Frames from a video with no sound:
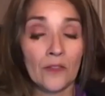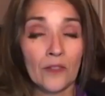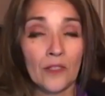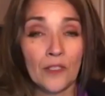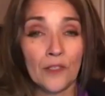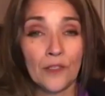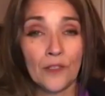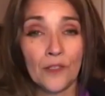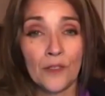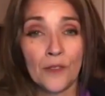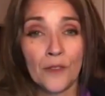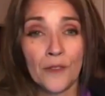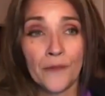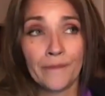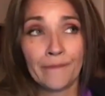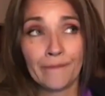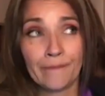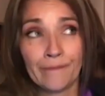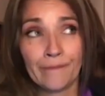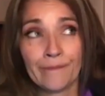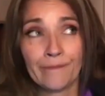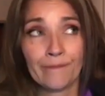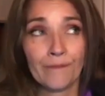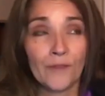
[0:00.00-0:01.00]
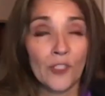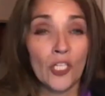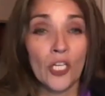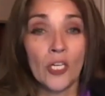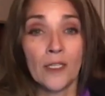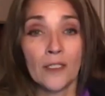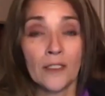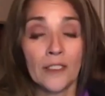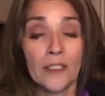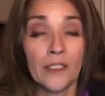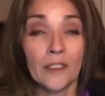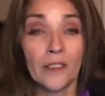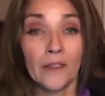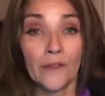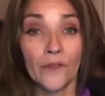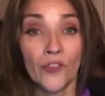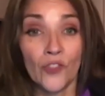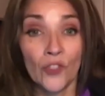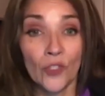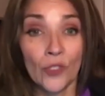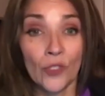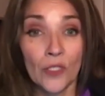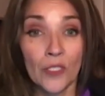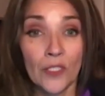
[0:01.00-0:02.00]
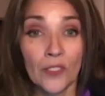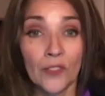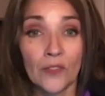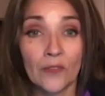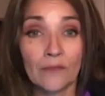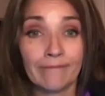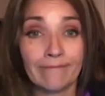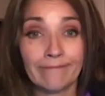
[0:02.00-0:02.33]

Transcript: their cocktail of choice,